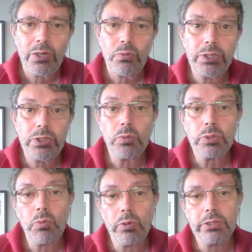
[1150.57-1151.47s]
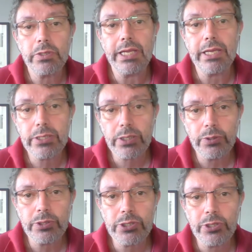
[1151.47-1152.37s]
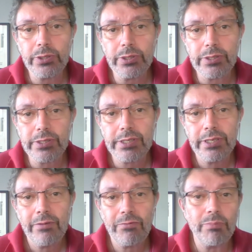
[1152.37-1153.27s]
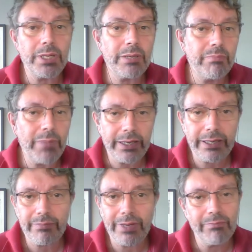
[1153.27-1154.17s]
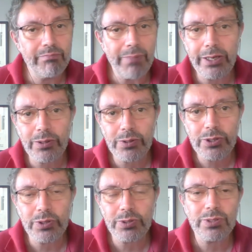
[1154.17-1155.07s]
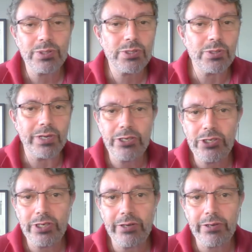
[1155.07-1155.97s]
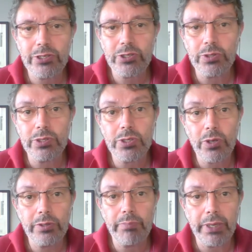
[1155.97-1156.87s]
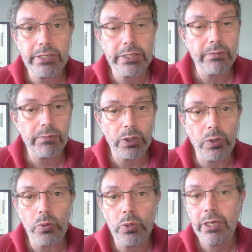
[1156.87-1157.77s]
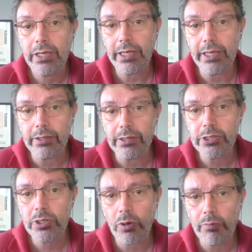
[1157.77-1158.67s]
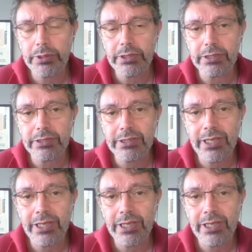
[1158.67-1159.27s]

We don't want to exclude students from being medical students or engineering students on the basis of low English competence.